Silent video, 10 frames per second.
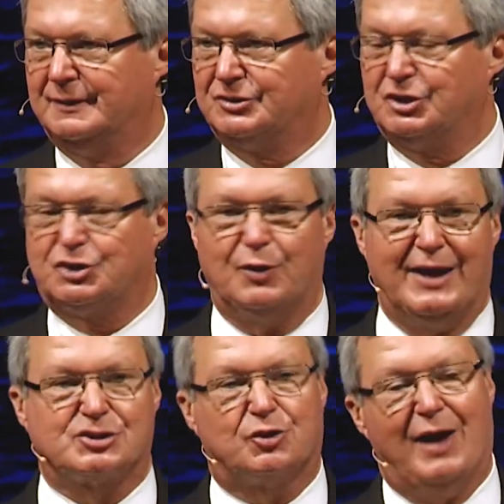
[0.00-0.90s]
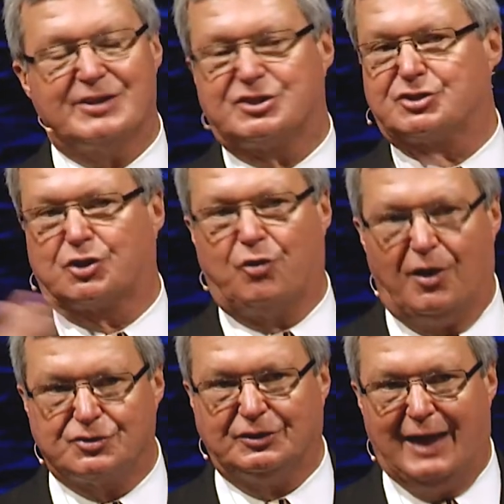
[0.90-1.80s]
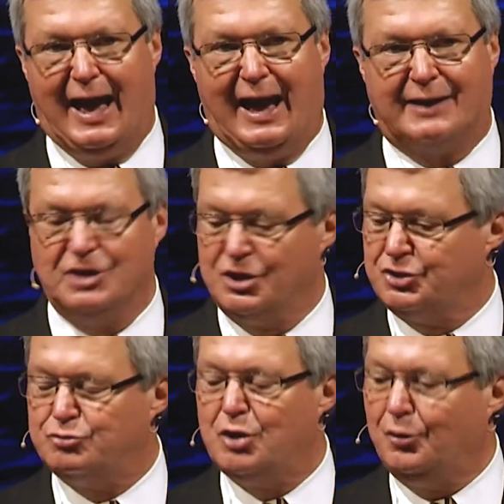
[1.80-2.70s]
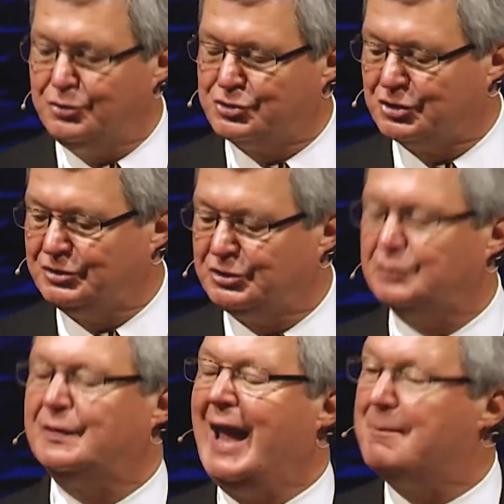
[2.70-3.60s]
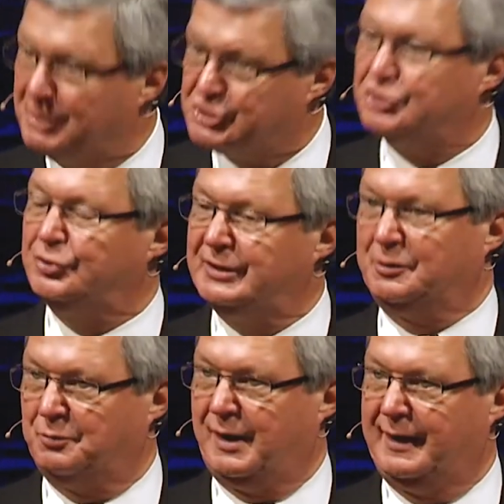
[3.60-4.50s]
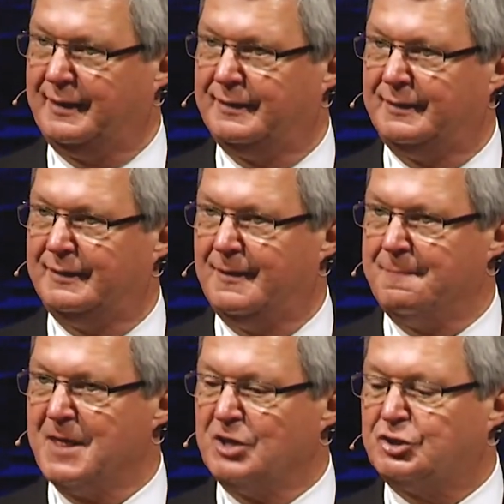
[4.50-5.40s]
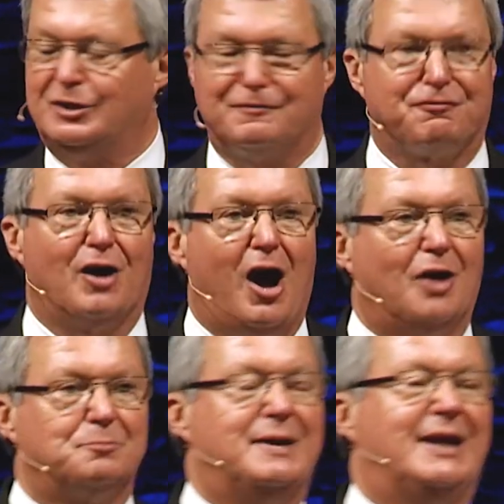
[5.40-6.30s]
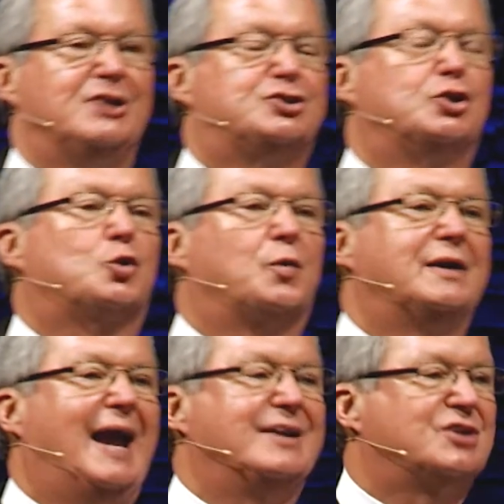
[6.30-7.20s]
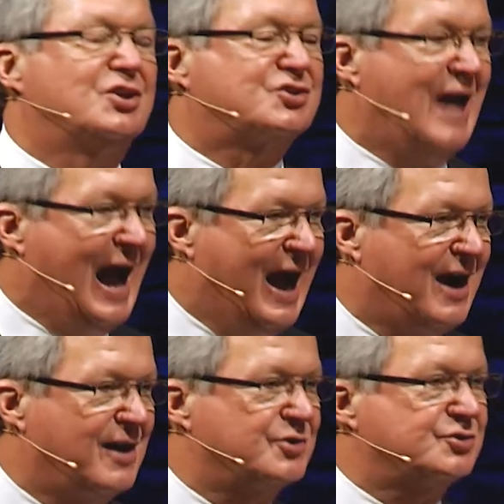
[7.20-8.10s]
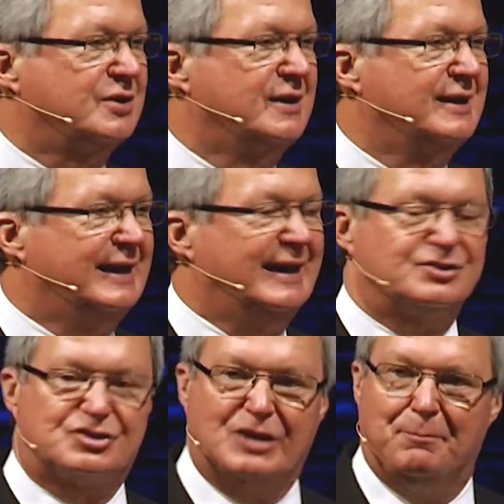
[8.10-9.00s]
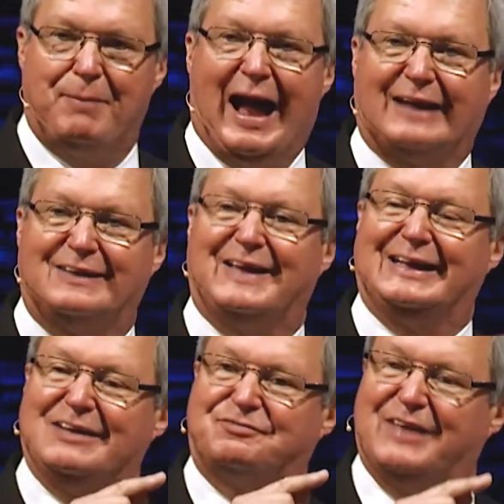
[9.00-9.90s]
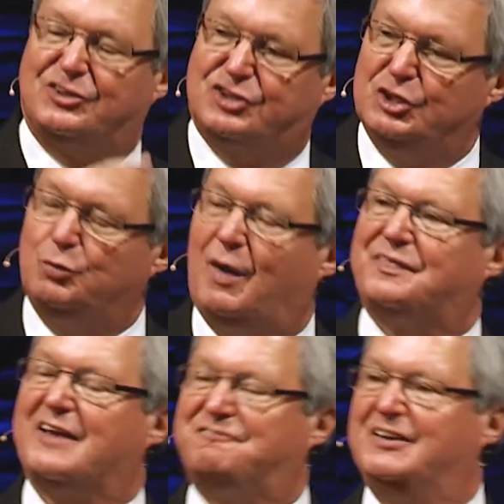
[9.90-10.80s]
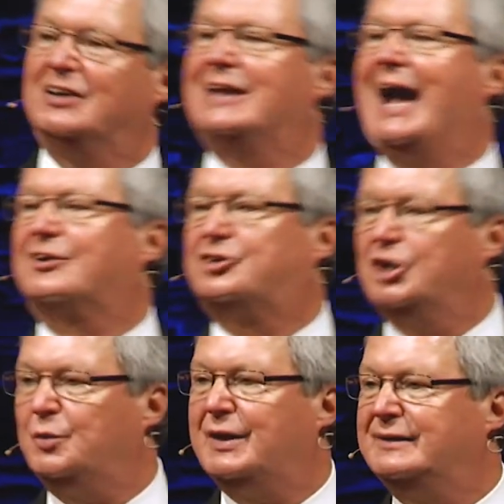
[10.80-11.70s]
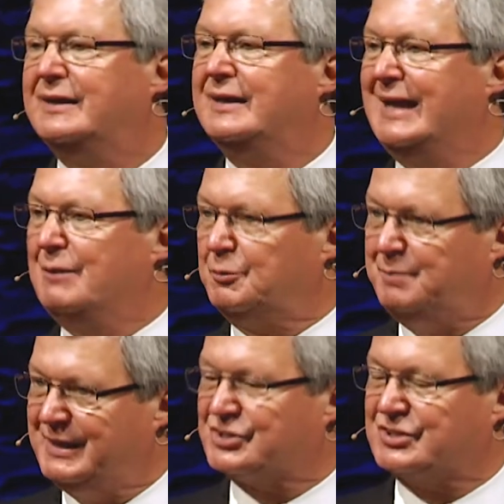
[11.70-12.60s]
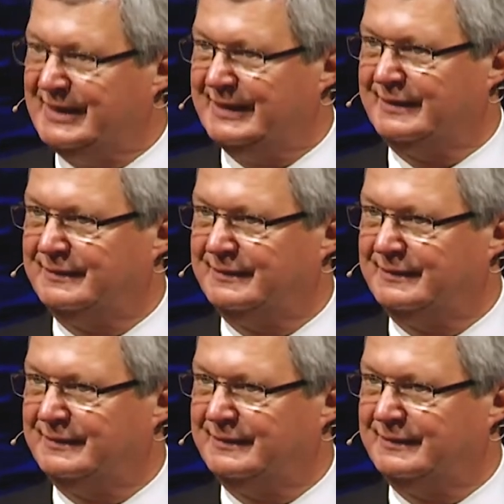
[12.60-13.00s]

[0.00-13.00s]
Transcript: To transgress is to cross a line. You know you shouldn't do that, but you do it anyway. To defraud means you create desires in somebody that if they do what they feel like doing, it would be a sin.